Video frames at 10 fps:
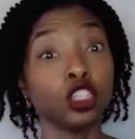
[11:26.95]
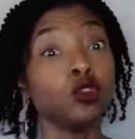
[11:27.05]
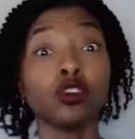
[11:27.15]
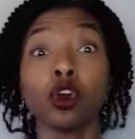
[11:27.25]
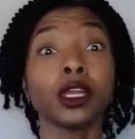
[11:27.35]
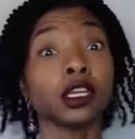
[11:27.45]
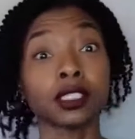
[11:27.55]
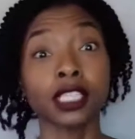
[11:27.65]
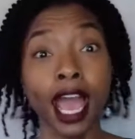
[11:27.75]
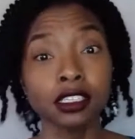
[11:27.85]
you know what
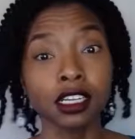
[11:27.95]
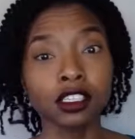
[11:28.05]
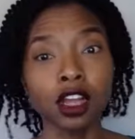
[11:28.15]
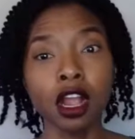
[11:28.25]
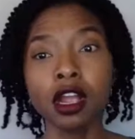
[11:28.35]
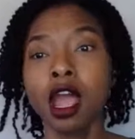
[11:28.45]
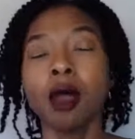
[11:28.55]
your tactics are,